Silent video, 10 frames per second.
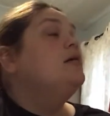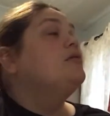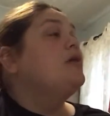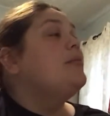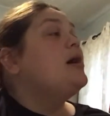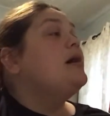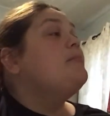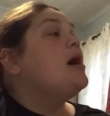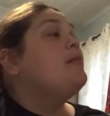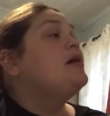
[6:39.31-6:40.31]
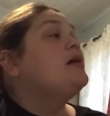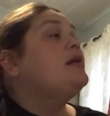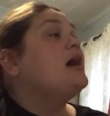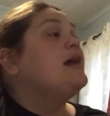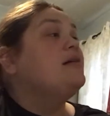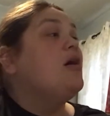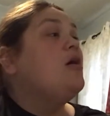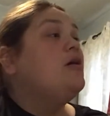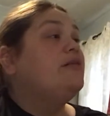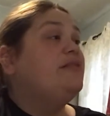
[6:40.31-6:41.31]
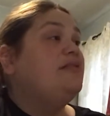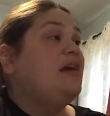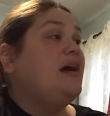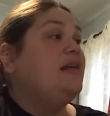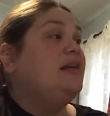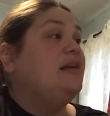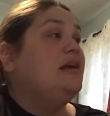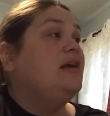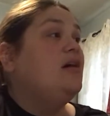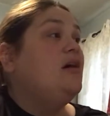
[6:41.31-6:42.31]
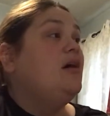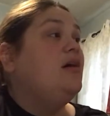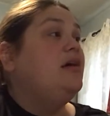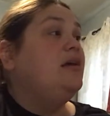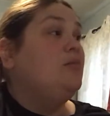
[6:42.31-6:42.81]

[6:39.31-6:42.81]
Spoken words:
Grandma and Mama and I all sat in it